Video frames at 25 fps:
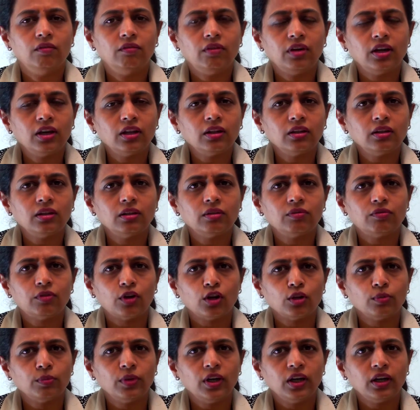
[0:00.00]
where the
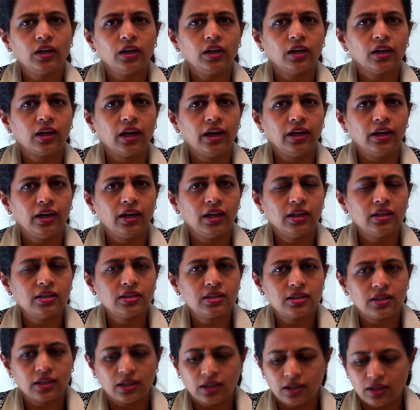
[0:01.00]
formulated guidelines
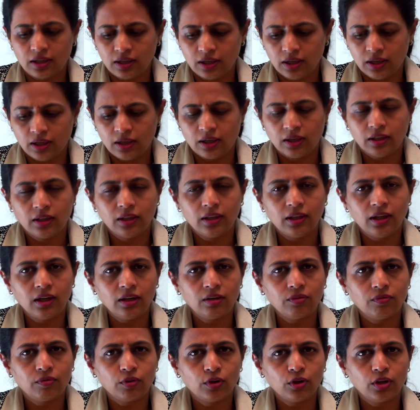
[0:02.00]
say
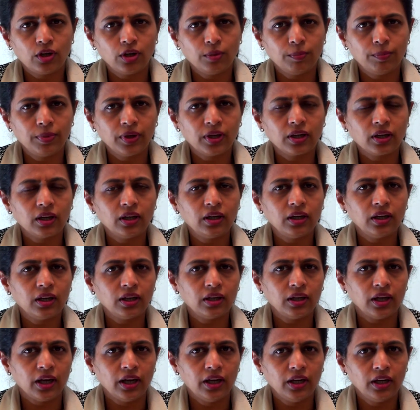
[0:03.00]
that for typically
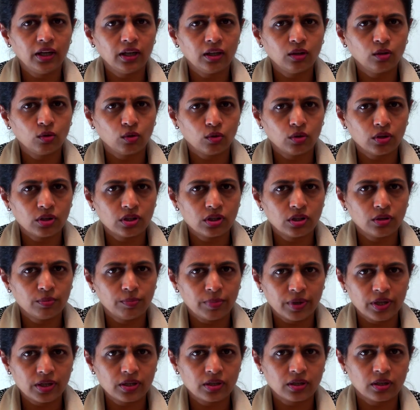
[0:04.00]
an Indian
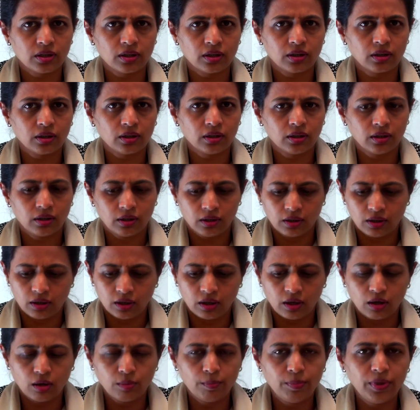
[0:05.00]
origin patient,
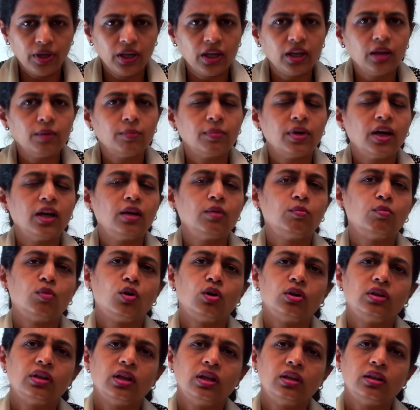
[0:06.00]
a BMI
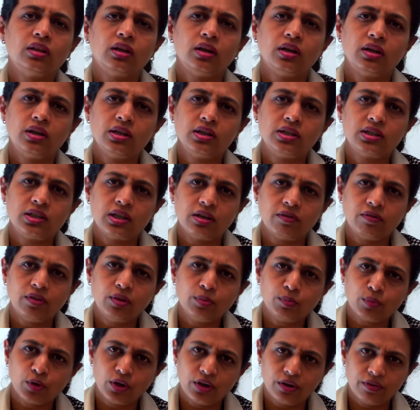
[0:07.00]
more than
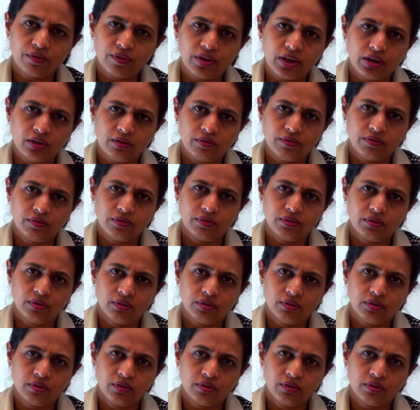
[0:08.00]
37.5